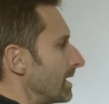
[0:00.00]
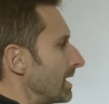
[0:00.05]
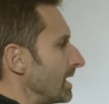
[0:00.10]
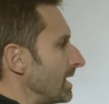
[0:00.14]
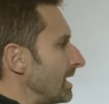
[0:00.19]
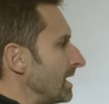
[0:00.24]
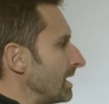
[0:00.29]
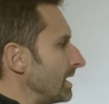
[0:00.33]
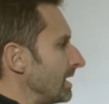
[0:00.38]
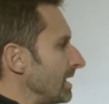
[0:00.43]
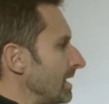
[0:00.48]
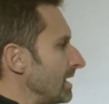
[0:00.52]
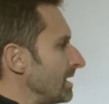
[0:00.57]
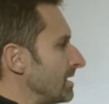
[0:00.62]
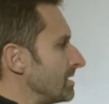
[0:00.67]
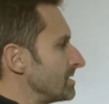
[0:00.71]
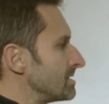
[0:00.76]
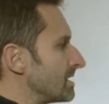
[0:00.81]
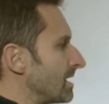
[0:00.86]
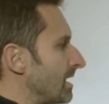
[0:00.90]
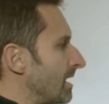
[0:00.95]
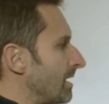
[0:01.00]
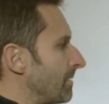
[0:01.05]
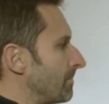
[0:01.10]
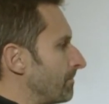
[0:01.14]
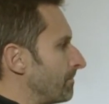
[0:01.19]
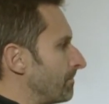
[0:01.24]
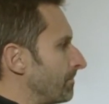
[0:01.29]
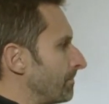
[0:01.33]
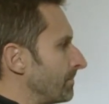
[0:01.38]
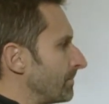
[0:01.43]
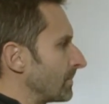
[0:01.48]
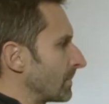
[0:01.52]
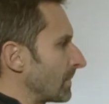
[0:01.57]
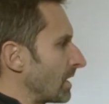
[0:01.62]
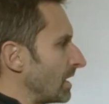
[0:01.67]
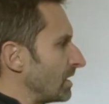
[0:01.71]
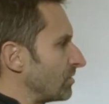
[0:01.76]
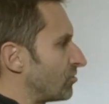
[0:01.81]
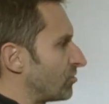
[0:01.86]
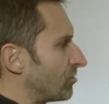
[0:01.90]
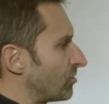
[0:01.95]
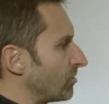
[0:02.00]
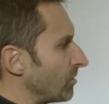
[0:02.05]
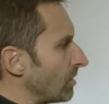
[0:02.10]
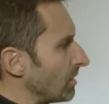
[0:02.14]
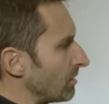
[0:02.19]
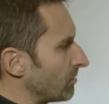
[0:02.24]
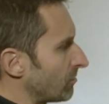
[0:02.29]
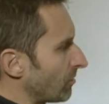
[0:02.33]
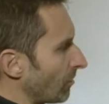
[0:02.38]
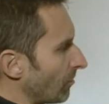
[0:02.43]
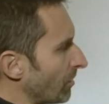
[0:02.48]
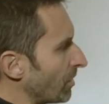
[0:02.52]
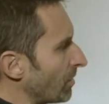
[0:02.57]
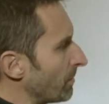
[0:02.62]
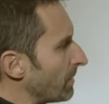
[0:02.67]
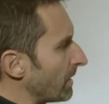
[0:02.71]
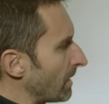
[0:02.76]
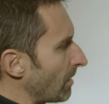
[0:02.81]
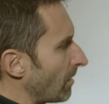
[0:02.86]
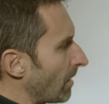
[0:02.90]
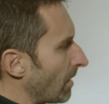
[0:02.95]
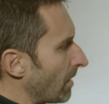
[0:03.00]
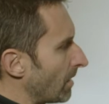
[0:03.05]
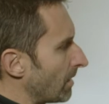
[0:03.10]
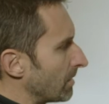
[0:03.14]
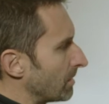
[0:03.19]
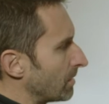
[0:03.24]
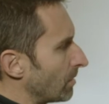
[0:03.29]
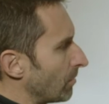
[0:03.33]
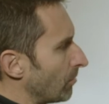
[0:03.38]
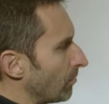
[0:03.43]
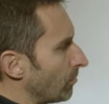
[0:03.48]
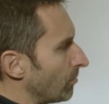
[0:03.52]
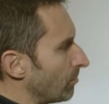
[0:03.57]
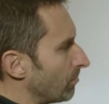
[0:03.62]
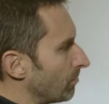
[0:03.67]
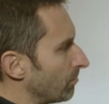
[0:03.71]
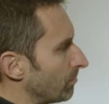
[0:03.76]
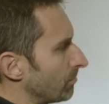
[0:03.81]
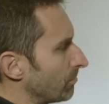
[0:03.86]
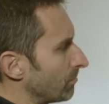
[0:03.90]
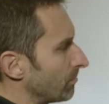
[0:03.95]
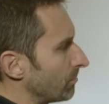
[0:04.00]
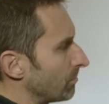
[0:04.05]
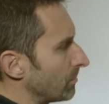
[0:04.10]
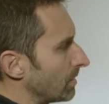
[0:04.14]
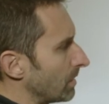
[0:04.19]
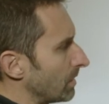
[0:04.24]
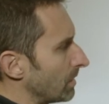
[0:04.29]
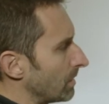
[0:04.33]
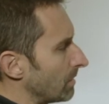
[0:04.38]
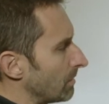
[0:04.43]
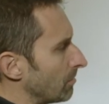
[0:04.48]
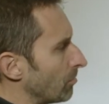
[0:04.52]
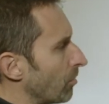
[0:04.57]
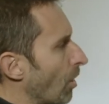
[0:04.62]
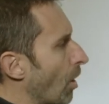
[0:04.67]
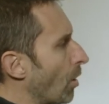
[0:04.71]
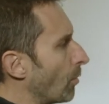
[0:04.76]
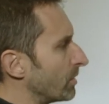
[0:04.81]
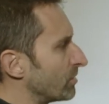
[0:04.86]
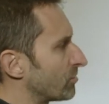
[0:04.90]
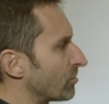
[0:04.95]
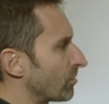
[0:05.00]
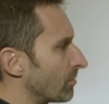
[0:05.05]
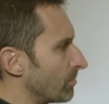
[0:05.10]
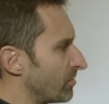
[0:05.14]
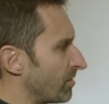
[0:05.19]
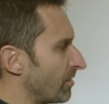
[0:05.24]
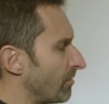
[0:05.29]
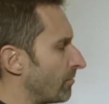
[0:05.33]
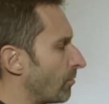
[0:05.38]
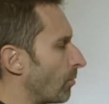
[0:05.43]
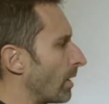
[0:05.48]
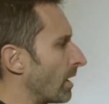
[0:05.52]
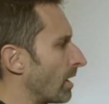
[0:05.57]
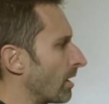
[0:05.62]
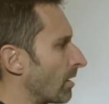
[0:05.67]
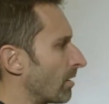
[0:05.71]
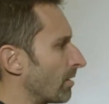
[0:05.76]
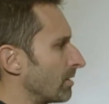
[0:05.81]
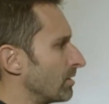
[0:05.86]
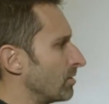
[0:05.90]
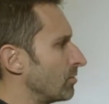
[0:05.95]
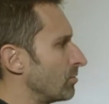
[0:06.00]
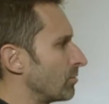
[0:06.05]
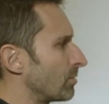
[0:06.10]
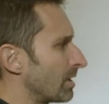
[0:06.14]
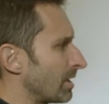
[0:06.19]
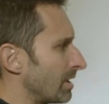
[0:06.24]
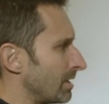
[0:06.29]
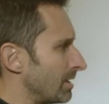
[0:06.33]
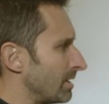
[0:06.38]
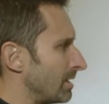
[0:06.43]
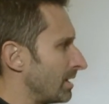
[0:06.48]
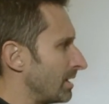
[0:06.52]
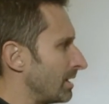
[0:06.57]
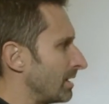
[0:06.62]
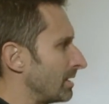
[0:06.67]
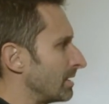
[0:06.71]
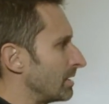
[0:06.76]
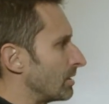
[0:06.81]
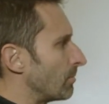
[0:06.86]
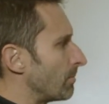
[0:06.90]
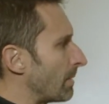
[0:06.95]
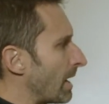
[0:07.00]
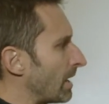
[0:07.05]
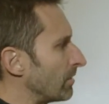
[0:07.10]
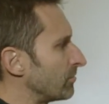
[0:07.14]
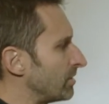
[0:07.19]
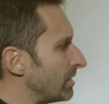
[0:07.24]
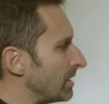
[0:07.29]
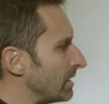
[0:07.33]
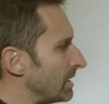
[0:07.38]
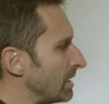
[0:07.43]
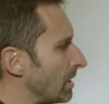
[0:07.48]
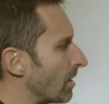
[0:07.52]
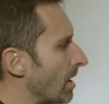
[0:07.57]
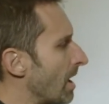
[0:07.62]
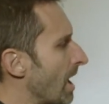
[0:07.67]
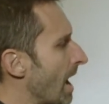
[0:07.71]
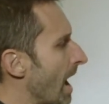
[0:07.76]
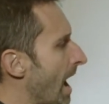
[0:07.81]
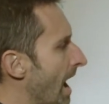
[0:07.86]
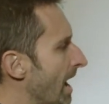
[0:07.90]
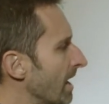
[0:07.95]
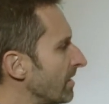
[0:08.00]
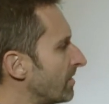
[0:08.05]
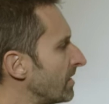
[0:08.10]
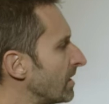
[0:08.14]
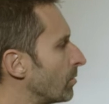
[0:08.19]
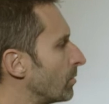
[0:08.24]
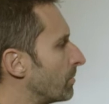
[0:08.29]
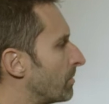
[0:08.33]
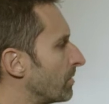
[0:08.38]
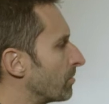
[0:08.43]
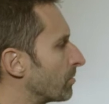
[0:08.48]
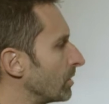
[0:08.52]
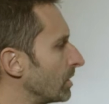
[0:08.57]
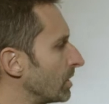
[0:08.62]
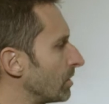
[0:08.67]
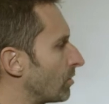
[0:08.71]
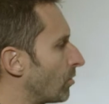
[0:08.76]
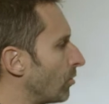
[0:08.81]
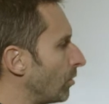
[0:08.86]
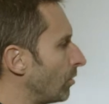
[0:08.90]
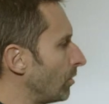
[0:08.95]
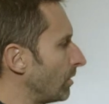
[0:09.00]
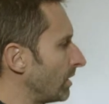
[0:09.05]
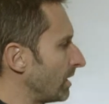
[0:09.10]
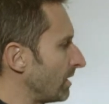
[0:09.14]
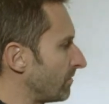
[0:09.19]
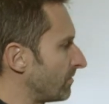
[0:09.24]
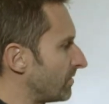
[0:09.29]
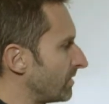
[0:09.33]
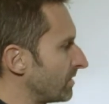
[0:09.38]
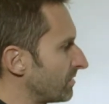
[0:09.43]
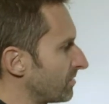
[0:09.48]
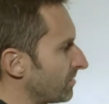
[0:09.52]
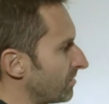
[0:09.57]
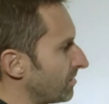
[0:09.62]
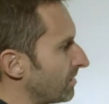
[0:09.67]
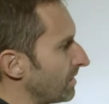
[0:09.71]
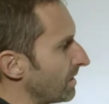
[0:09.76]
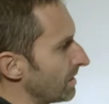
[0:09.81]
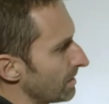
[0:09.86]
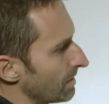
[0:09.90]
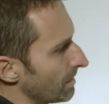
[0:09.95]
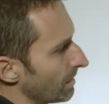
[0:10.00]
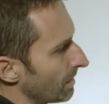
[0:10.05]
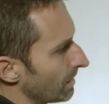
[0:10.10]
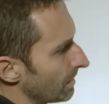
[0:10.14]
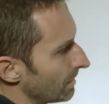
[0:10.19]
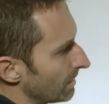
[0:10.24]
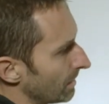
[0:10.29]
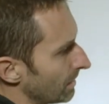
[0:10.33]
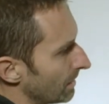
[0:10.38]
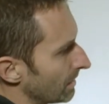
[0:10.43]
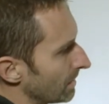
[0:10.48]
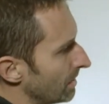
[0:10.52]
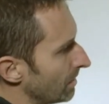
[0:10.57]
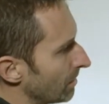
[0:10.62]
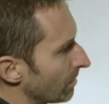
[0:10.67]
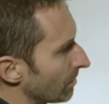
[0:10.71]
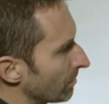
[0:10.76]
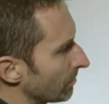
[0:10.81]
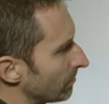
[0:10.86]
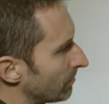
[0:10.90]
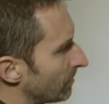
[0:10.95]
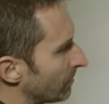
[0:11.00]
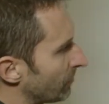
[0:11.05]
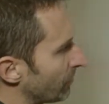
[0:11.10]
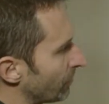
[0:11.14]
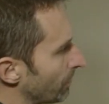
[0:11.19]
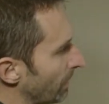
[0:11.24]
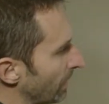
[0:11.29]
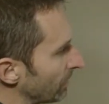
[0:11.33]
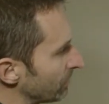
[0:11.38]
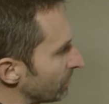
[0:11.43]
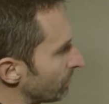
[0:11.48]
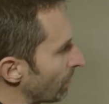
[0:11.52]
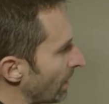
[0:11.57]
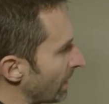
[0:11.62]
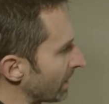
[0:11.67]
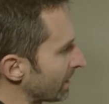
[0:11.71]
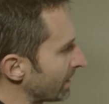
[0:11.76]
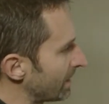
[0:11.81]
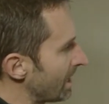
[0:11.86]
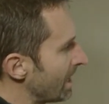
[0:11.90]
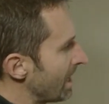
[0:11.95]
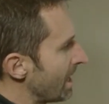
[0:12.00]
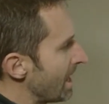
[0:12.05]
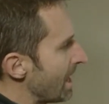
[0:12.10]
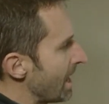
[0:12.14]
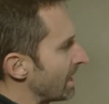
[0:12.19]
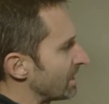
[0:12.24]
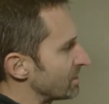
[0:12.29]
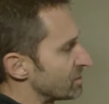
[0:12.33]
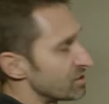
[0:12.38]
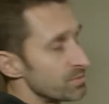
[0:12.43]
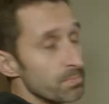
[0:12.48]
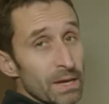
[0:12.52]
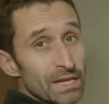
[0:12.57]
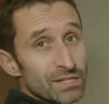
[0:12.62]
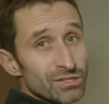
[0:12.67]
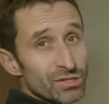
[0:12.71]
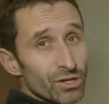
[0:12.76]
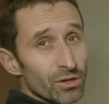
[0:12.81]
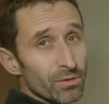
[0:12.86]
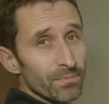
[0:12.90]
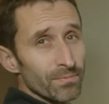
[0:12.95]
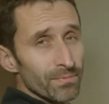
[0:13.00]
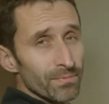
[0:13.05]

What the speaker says: it is, it's a little bit, low in terms of where you can mount it in here. I think it would be really cool if this thing here, this little mounting bracket, had a spacer